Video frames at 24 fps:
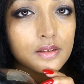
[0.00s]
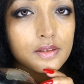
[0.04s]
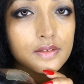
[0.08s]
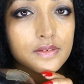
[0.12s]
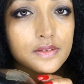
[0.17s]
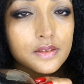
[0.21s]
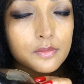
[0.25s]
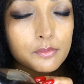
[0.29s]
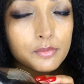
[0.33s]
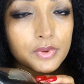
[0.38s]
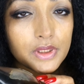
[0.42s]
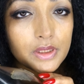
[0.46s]

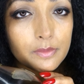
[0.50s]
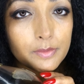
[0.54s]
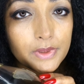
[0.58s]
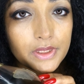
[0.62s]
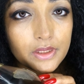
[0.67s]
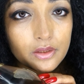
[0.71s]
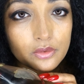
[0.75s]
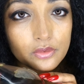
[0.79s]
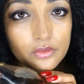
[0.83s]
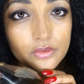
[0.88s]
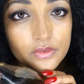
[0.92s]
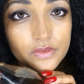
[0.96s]
Simply
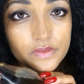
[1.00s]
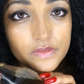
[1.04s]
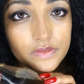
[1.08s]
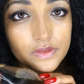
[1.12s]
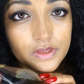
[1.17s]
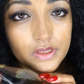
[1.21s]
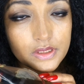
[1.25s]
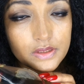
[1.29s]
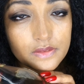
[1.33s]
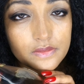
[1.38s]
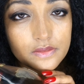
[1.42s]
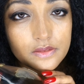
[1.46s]
because
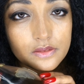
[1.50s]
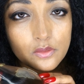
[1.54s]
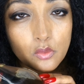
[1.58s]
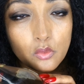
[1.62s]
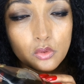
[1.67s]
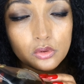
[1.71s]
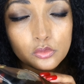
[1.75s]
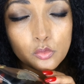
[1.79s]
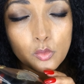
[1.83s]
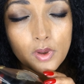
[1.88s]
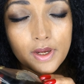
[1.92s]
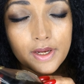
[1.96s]
these
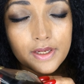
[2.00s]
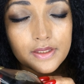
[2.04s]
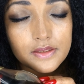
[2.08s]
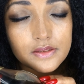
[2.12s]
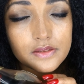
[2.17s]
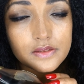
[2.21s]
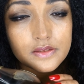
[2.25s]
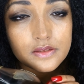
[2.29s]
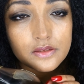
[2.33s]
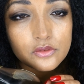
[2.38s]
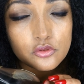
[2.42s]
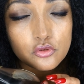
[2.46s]
old
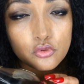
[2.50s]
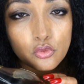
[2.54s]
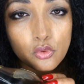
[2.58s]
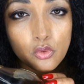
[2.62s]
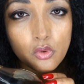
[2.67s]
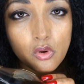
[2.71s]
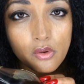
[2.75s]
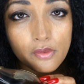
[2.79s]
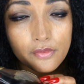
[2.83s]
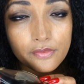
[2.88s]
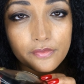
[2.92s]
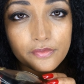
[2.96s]
wines throw
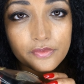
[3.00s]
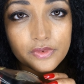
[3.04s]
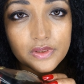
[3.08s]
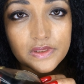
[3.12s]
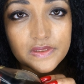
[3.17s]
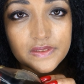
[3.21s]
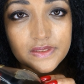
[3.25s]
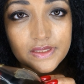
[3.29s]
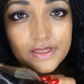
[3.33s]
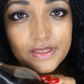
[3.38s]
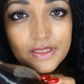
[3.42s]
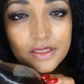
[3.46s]
off
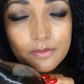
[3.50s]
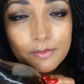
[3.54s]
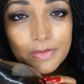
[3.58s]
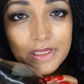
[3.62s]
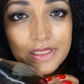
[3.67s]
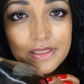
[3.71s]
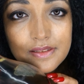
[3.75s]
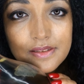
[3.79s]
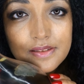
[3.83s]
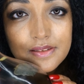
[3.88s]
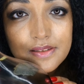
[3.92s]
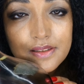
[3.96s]

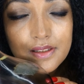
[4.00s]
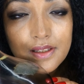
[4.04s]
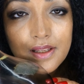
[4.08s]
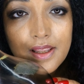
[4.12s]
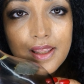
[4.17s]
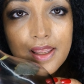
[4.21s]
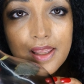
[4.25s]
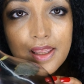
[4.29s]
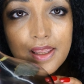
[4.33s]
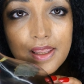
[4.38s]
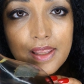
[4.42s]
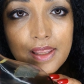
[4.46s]
sediment,
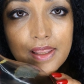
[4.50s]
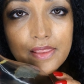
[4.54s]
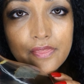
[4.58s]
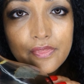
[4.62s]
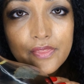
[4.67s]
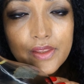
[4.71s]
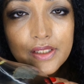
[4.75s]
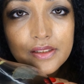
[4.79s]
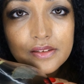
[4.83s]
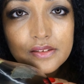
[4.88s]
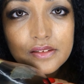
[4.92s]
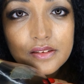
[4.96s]
and
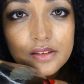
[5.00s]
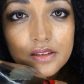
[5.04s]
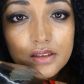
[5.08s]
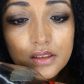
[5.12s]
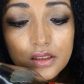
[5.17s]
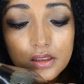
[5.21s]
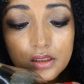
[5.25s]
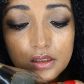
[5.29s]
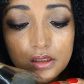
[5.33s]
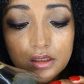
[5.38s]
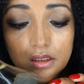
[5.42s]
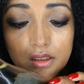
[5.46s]
then
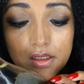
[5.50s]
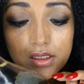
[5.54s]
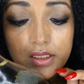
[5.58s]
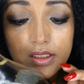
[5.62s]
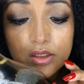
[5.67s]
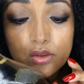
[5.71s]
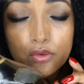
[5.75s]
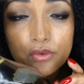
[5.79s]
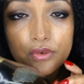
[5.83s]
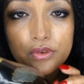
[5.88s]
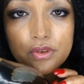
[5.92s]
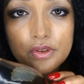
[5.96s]

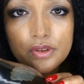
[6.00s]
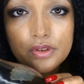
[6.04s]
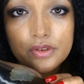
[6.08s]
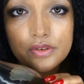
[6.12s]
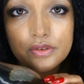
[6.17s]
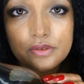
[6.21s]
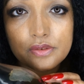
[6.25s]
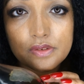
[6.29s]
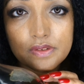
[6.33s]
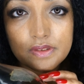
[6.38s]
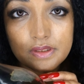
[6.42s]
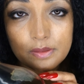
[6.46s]
in order
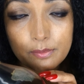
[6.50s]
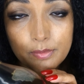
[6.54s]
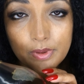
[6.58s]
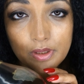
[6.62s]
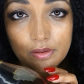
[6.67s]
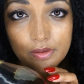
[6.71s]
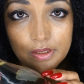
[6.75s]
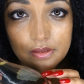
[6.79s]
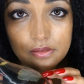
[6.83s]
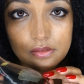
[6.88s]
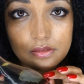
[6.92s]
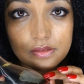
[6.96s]
to
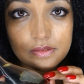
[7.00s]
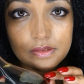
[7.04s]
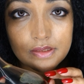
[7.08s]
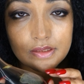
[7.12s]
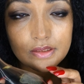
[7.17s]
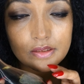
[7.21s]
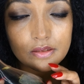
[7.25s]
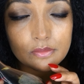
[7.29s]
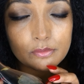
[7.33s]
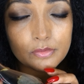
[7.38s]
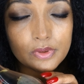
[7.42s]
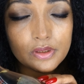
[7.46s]
separate the
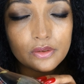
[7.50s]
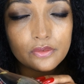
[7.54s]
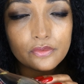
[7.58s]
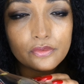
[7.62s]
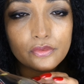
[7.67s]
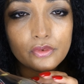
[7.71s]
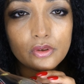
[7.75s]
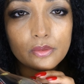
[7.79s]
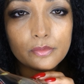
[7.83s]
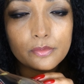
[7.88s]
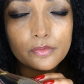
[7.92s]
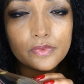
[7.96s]
sediment
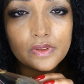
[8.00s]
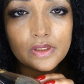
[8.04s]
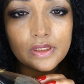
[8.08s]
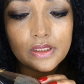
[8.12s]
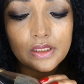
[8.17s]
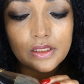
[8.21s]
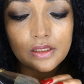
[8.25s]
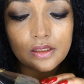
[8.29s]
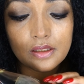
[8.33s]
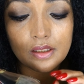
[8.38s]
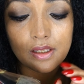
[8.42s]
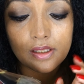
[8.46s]
from
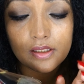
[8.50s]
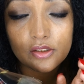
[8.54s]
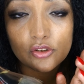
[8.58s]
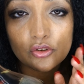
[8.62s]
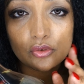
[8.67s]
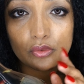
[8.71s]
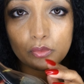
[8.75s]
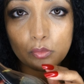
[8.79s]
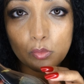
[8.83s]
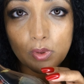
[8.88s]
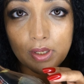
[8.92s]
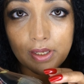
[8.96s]
the
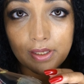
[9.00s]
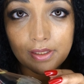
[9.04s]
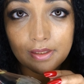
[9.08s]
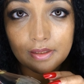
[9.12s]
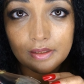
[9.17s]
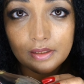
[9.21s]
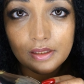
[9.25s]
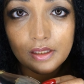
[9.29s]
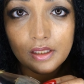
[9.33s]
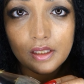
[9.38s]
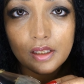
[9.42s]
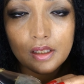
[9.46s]
actual
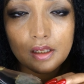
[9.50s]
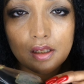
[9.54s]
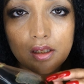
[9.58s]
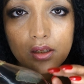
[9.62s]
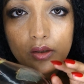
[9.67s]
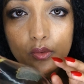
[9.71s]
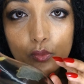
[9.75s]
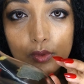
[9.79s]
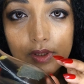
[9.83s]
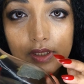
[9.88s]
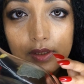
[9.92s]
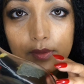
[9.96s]
wine,
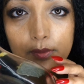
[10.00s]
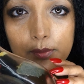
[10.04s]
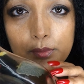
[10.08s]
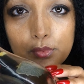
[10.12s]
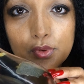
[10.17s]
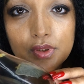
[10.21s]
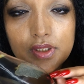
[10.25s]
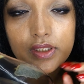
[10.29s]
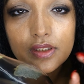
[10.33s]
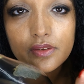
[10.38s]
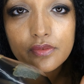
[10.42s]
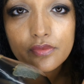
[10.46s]
we
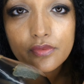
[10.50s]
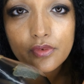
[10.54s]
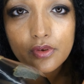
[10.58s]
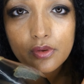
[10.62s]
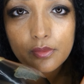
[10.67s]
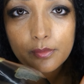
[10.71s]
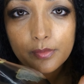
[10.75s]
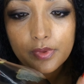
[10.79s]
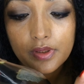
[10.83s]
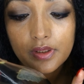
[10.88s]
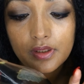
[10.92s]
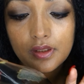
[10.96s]
put it
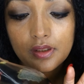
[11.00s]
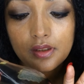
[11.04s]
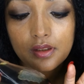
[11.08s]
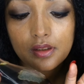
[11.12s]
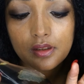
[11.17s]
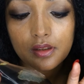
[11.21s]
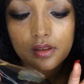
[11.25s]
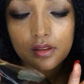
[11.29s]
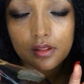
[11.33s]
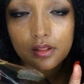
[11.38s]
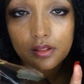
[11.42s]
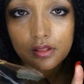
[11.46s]
from
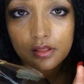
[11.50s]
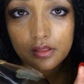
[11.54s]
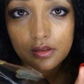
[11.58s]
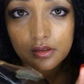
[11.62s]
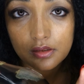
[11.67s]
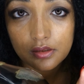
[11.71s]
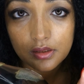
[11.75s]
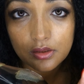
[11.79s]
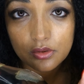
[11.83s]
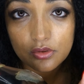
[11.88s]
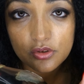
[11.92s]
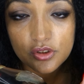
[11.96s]

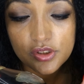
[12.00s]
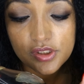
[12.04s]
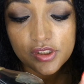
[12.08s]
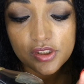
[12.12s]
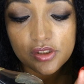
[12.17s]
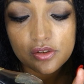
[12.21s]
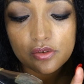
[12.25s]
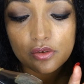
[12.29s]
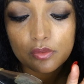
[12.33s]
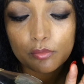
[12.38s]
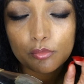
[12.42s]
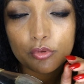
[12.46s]
the
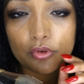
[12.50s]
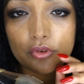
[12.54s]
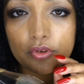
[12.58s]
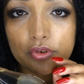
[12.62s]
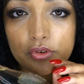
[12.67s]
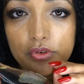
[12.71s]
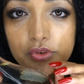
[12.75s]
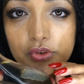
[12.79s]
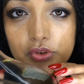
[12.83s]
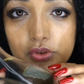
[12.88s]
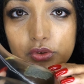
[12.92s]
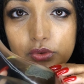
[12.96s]
original
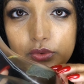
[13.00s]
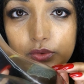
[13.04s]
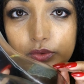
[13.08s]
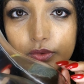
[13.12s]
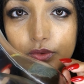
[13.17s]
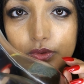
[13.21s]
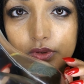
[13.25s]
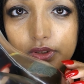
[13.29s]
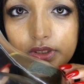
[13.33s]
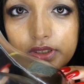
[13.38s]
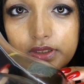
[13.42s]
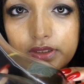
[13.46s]
bottle to
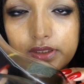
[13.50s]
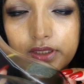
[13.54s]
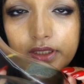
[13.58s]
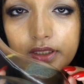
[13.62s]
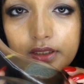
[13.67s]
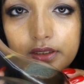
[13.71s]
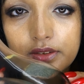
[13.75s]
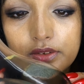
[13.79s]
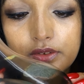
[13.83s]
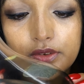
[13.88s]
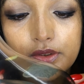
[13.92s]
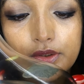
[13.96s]
a
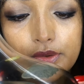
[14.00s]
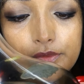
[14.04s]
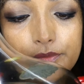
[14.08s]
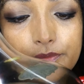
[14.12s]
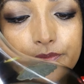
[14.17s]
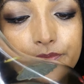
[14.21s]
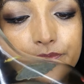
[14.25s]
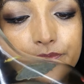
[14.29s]
decanter.